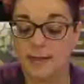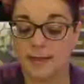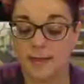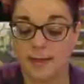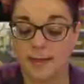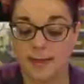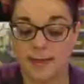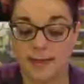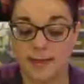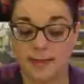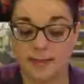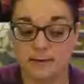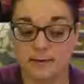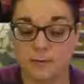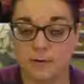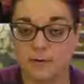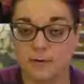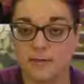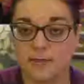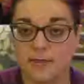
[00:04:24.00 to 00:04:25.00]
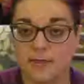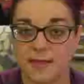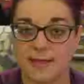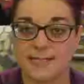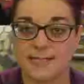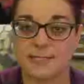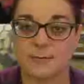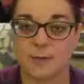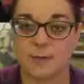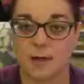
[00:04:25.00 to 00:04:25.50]
And one of the
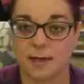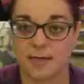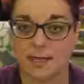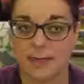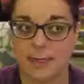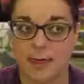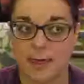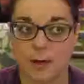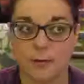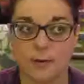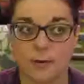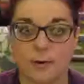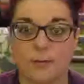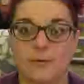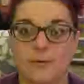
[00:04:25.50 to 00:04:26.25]
things they're talking about, you know,